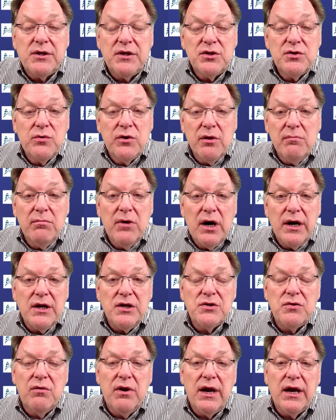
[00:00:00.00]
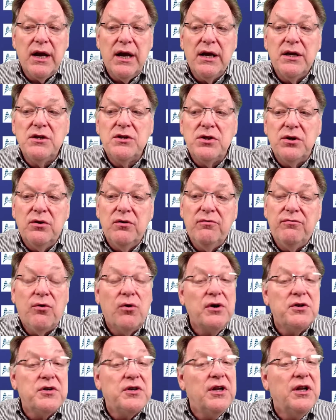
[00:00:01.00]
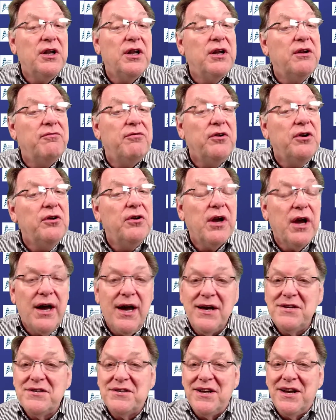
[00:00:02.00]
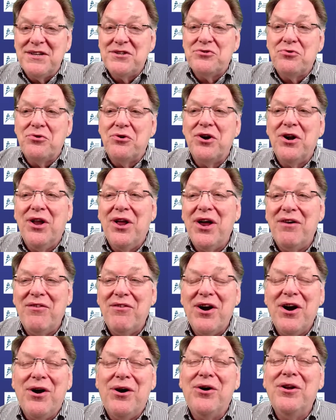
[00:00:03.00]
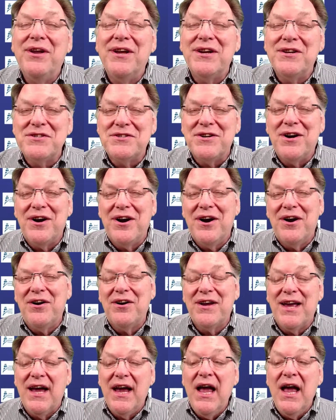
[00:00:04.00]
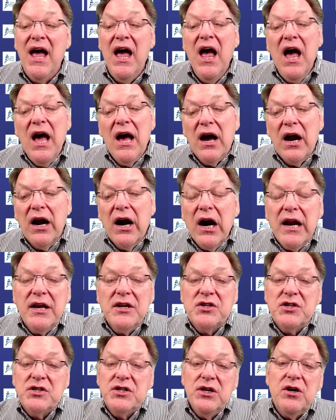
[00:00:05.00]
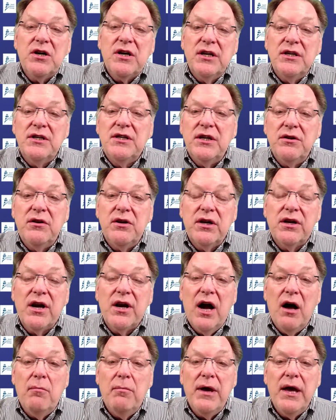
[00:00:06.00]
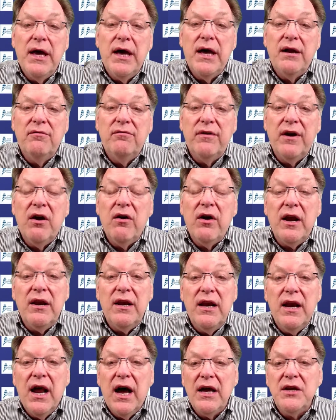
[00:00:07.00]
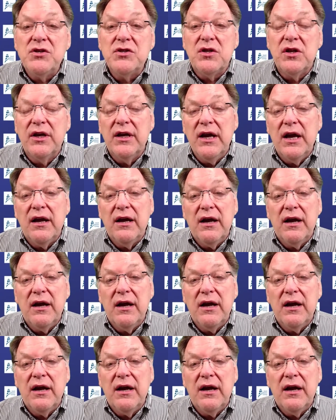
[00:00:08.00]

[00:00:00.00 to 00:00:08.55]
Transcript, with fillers: That's where the money's running into. Fortunately for you guys, that's where a lot of our holdings are. Okay, earnings still continue to come in very nicely.